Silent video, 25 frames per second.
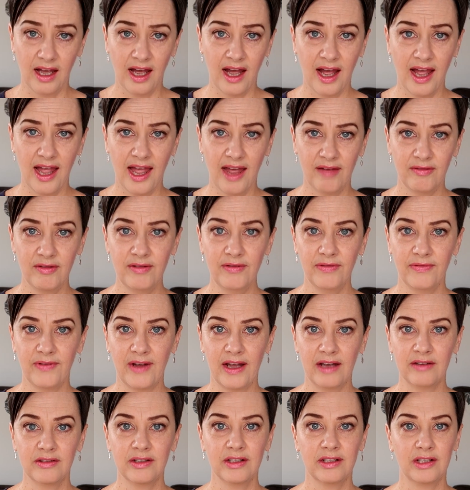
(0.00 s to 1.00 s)
I haven't
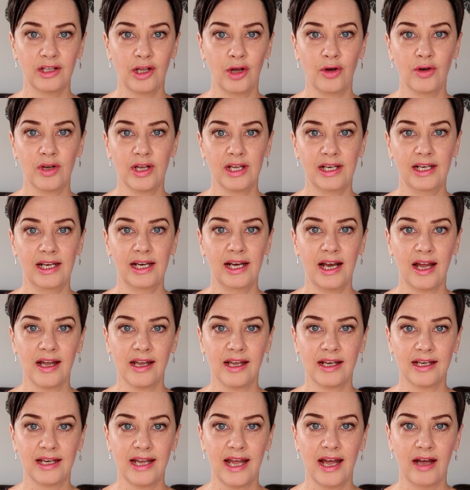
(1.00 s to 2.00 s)
found it locally
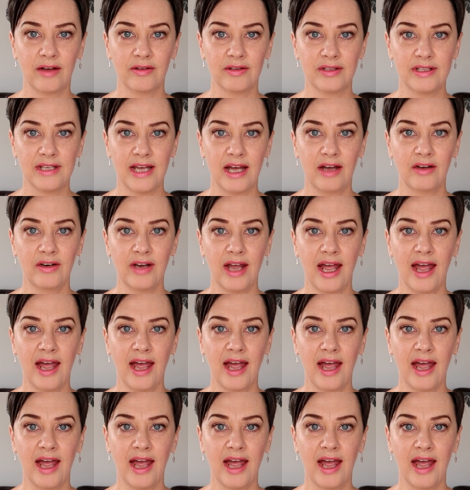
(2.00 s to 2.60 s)
like a countdown.